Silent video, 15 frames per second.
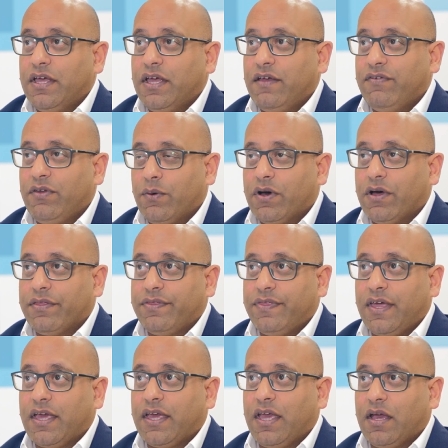if you are
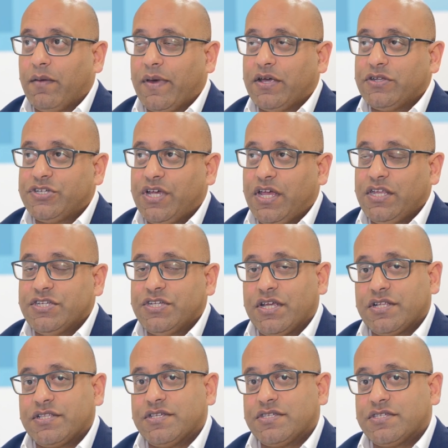thinking about
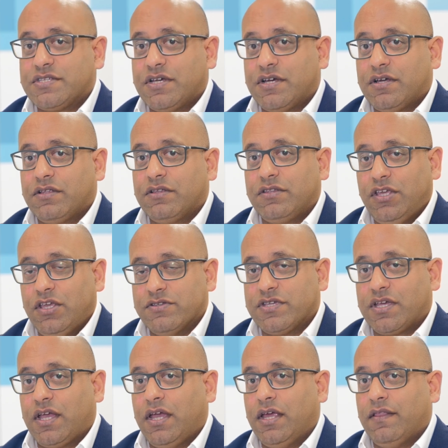changing to start
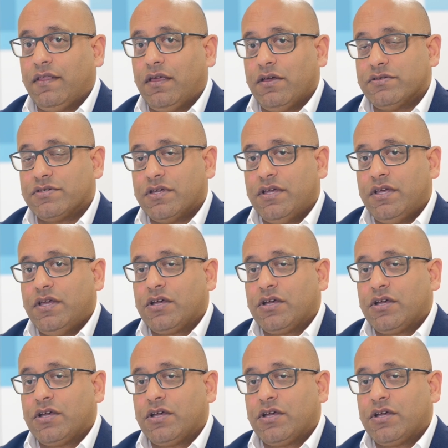using it in those